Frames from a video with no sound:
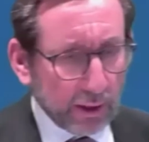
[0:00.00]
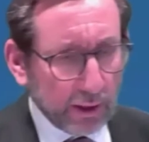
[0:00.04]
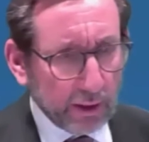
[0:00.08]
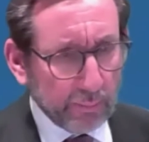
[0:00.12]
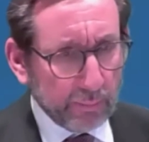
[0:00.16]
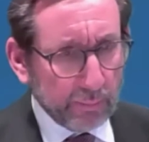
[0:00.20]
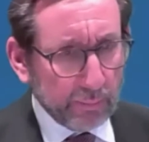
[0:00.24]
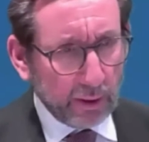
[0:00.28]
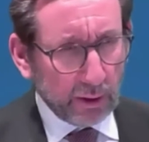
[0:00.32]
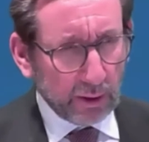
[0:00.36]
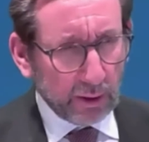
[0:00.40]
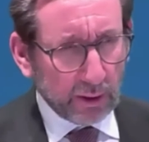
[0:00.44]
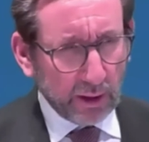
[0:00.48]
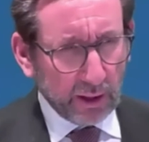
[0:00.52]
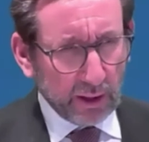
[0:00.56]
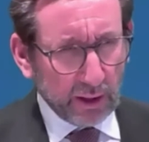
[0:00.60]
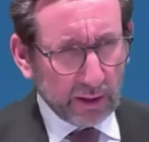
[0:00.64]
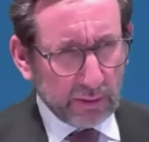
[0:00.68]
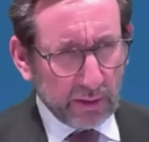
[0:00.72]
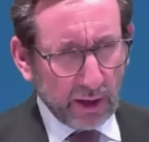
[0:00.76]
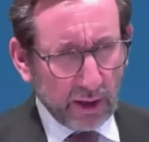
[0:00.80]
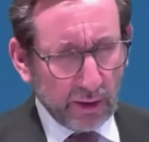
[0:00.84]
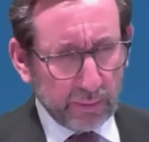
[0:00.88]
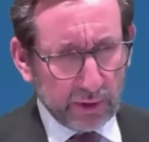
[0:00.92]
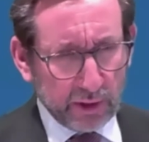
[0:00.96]
the market,
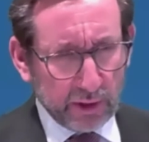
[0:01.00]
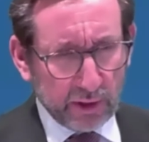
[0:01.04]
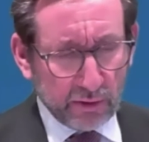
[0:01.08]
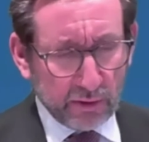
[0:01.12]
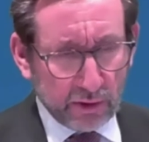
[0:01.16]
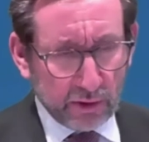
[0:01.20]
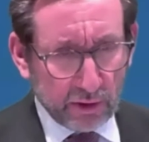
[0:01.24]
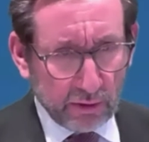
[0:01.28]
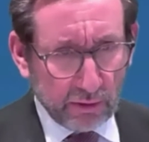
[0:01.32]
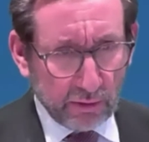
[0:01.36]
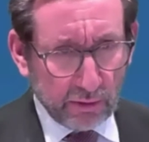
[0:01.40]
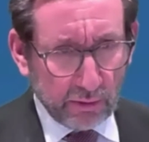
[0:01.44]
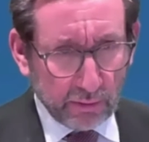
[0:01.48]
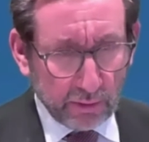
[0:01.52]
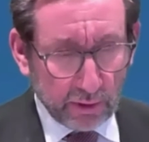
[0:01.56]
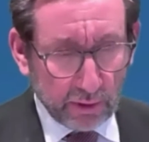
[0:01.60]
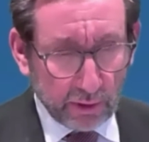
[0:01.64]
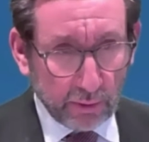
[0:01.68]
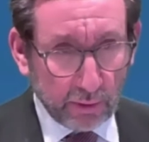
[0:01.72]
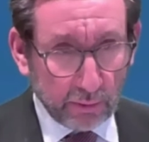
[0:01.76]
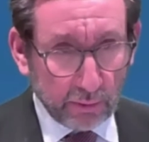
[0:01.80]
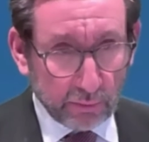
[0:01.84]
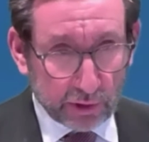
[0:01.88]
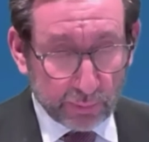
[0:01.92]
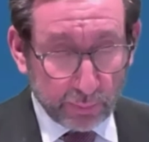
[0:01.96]
no, but you do. You
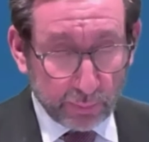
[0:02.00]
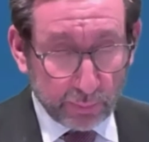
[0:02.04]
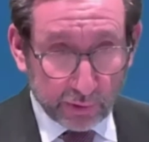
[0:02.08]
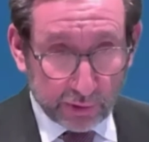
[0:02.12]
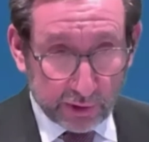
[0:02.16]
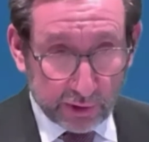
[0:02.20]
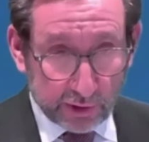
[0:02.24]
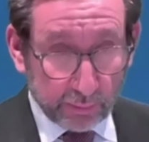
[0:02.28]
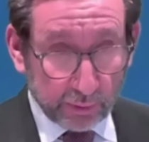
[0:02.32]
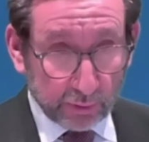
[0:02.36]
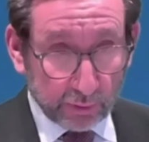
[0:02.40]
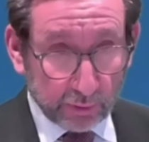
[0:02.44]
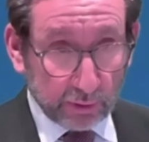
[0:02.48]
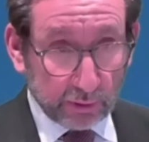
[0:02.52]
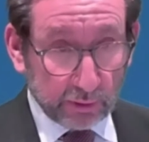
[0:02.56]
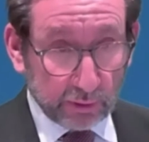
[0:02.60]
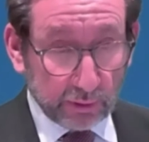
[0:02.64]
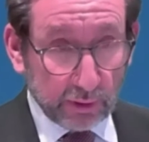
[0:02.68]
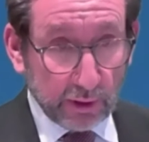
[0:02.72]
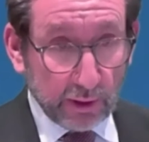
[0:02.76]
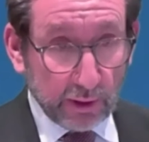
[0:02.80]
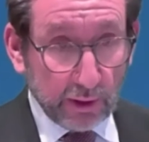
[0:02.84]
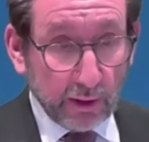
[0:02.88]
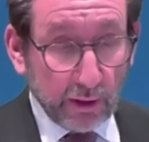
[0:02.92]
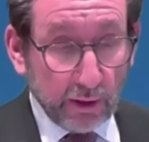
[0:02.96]
are responsible
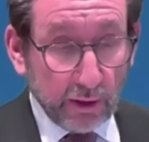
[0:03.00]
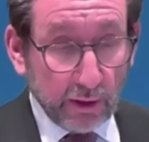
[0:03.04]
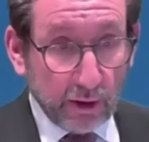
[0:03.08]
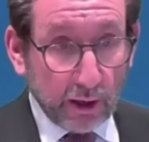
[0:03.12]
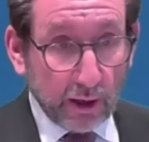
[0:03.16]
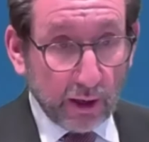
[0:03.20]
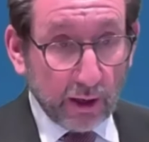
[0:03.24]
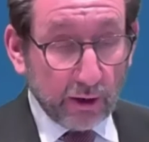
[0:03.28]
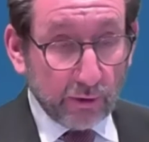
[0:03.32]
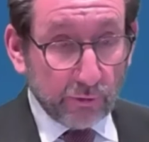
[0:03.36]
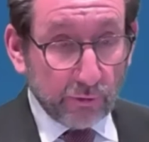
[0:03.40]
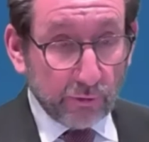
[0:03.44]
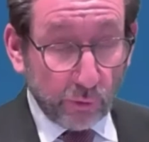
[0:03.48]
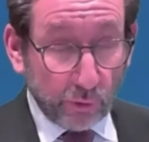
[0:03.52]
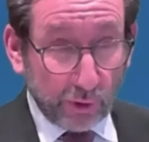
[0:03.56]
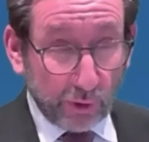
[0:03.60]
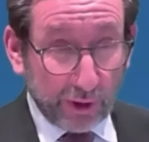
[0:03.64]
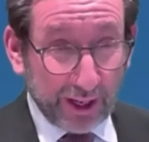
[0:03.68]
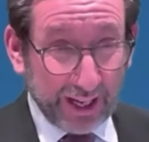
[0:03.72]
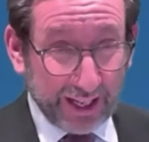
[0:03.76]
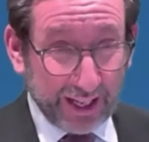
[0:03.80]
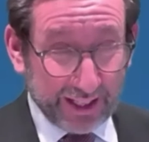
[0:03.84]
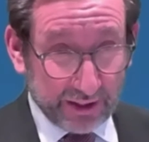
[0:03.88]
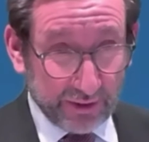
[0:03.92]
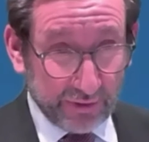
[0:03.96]
for
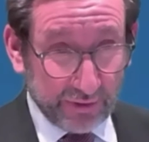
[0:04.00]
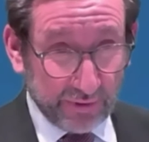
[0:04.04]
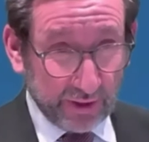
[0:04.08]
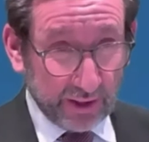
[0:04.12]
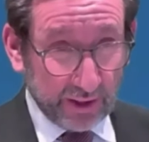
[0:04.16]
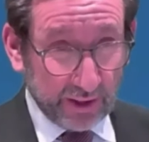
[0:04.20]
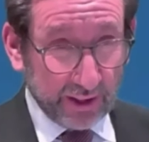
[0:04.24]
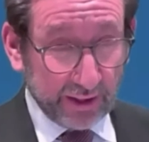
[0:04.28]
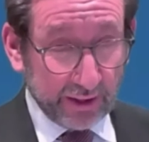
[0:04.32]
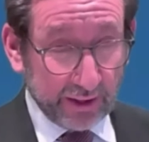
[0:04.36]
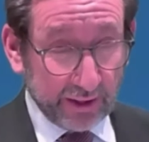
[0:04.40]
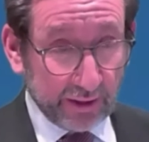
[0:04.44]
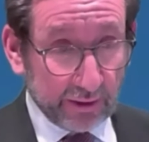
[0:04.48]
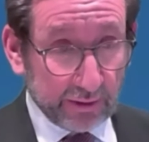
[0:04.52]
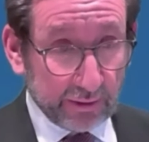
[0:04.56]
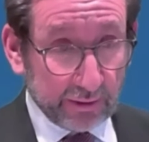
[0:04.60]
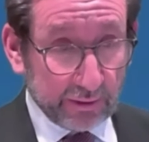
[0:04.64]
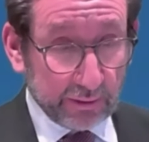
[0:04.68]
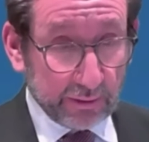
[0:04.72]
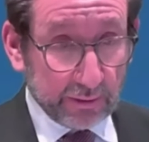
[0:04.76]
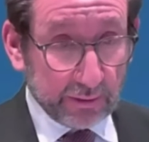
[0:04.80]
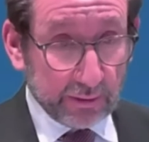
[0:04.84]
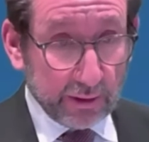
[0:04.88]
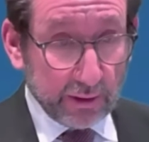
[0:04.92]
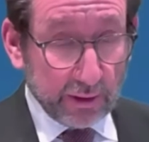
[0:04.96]
classifying
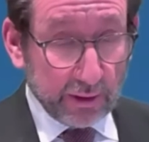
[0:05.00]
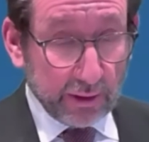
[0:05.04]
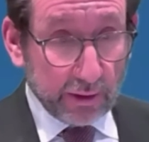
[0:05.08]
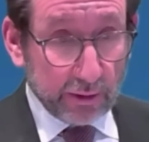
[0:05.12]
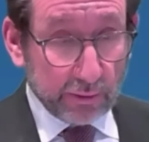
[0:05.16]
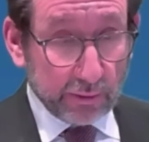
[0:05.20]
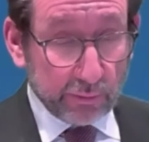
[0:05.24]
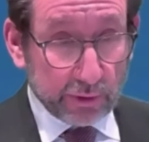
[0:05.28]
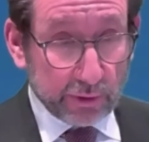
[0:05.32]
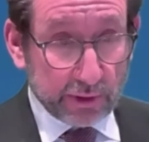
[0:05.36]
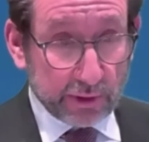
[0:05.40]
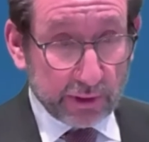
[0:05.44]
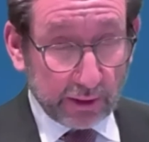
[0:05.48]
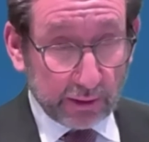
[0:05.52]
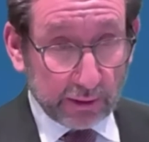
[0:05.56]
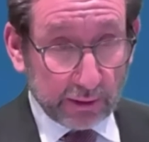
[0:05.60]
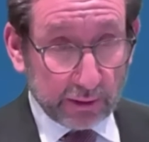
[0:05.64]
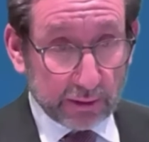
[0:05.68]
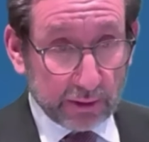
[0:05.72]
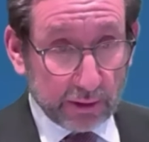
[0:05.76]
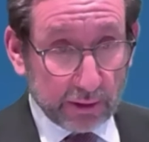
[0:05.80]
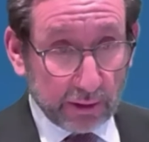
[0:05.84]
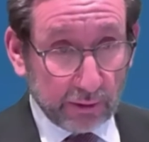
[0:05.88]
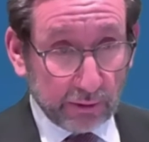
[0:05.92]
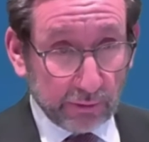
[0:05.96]
the
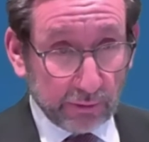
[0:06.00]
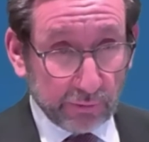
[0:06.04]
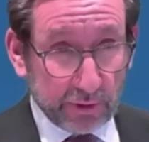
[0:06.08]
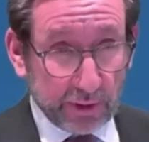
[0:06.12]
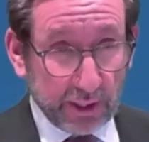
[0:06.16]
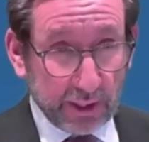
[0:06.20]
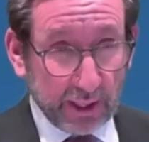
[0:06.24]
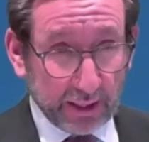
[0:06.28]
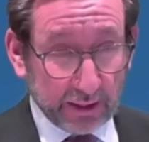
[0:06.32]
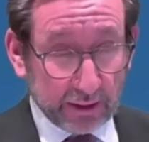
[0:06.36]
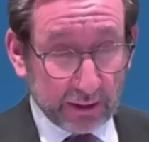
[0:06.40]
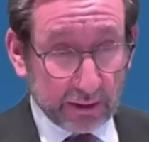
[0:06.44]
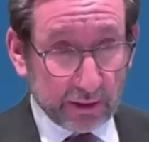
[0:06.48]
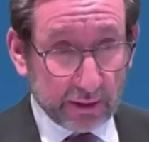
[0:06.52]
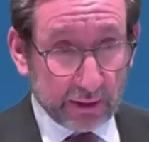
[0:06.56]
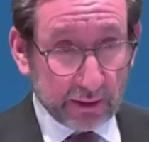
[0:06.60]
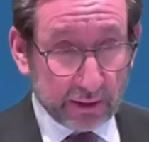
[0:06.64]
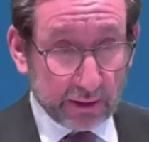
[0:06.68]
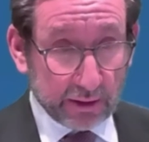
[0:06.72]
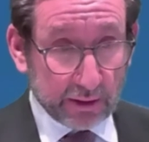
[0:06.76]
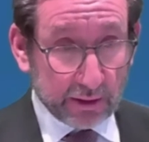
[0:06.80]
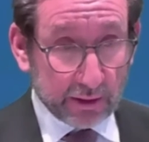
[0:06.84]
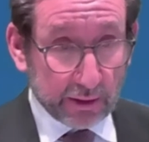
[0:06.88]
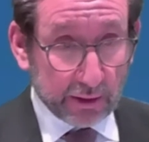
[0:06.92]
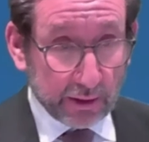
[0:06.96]
result of
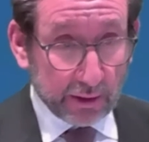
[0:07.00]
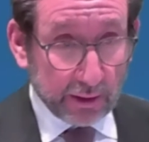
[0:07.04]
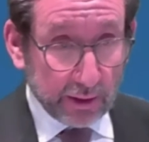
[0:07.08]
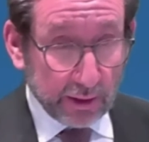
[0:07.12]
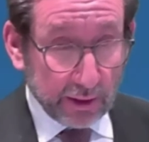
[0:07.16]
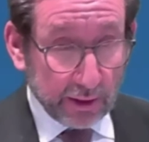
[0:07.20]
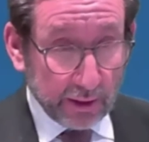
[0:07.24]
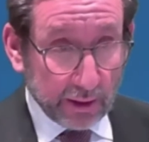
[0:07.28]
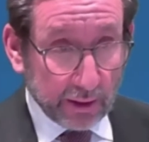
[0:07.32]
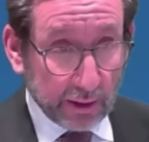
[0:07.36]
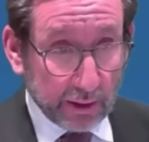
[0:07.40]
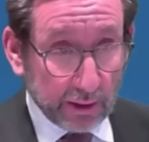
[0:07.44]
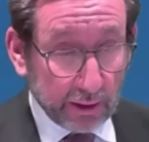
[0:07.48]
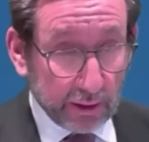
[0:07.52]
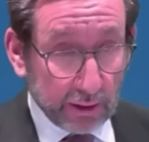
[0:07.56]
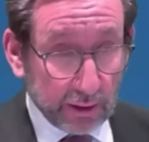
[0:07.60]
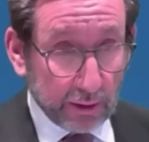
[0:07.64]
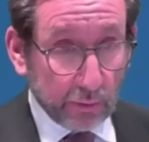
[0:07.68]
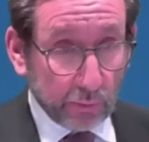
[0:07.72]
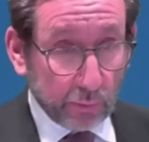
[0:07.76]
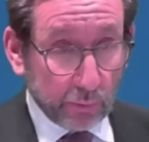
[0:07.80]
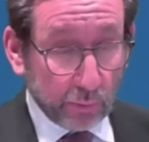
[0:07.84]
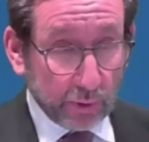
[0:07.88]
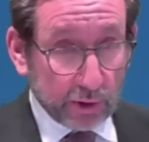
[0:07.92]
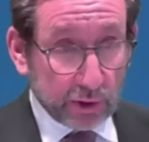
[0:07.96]
tests,
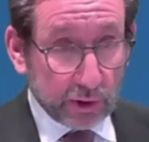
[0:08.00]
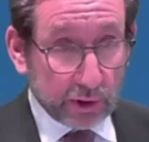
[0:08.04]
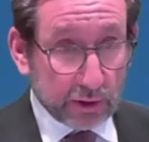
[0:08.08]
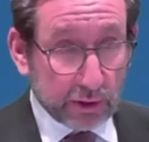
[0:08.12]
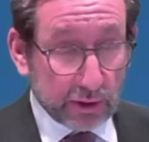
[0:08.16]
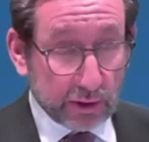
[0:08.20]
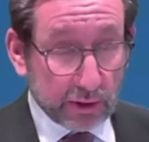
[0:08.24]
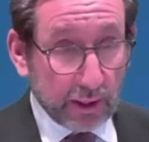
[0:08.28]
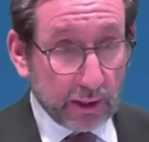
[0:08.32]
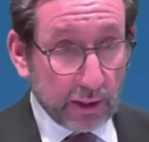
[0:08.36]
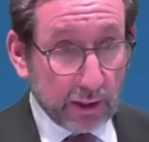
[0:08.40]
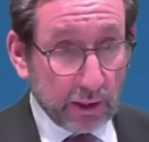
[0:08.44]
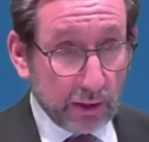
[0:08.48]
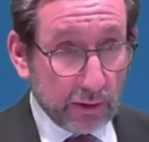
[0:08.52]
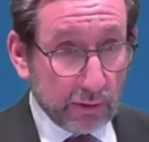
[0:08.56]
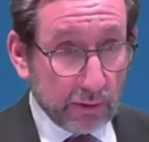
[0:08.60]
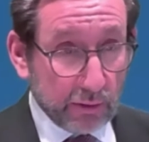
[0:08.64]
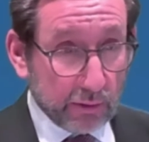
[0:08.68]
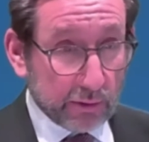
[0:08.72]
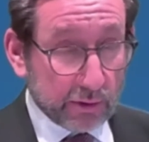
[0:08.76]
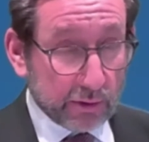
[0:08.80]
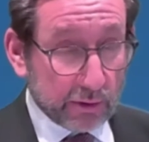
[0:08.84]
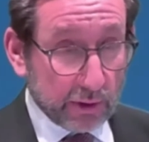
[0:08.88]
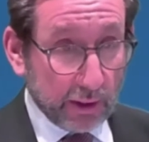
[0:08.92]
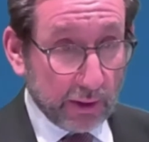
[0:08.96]
which are then
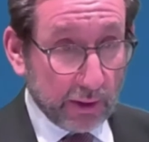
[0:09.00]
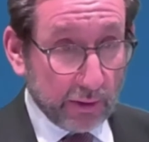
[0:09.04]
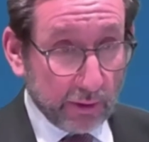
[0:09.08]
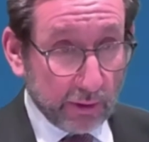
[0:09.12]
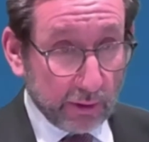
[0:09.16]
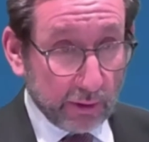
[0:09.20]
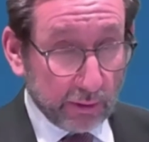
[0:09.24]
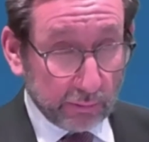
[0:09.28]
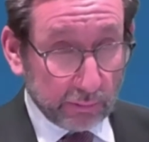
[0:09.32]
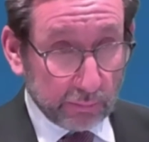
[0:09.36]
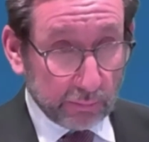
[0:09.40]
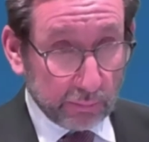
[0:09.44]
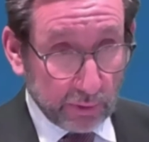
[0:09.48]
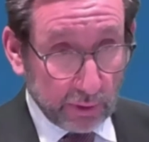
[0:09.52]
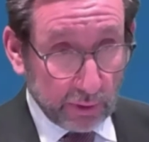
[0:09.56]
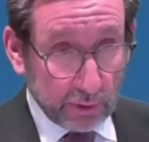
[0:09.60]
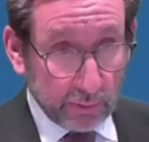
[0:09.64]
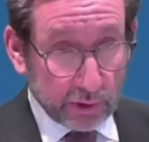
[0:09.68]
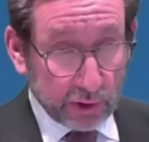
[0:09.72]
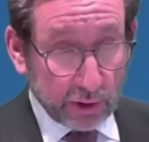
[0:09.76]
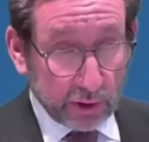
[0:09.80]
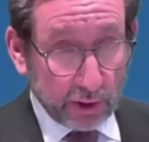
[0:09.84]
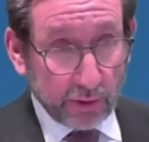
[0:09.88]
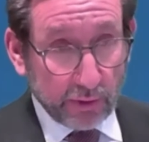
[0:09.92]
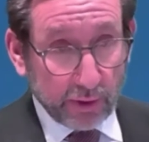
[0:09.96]
used in
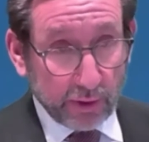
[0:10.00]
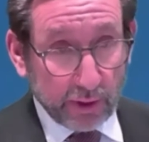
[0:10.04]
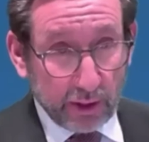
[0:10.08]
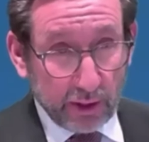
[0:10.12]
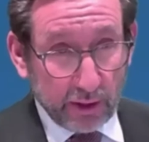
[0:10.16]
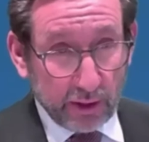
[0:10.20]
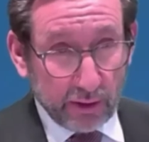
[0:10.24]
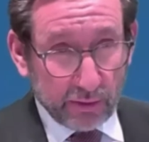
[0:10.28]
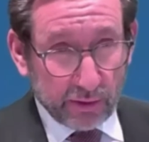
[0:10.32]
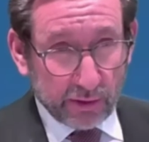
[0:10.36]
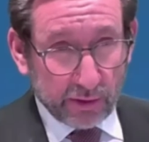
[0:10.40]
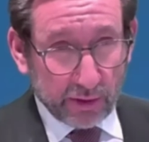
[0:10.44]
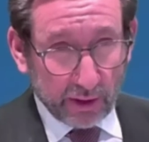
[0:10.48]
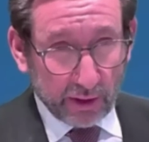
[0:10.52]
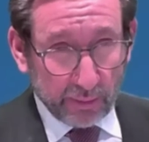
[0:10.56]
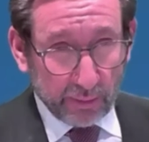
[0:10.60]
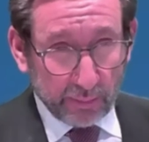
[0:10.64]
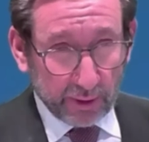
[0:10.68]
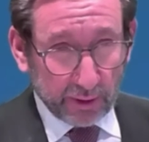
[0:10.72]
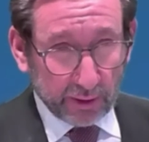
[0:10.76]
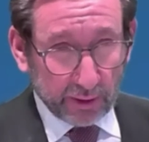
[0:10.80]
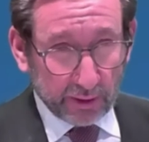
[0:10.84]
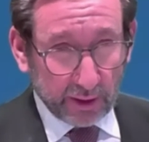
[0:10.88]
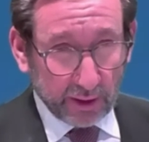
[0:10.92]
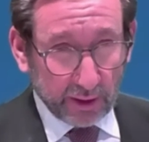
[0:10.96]
the
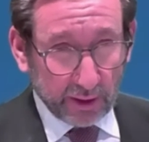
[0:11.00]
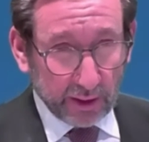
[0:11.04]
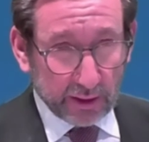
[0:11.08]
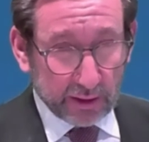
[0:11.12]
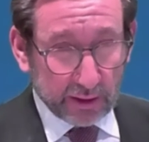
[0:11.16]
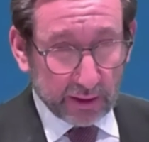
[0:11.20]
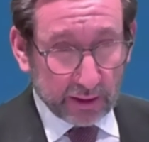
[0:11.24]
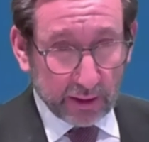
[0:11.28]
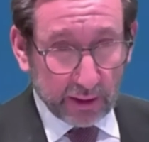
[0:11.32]
market.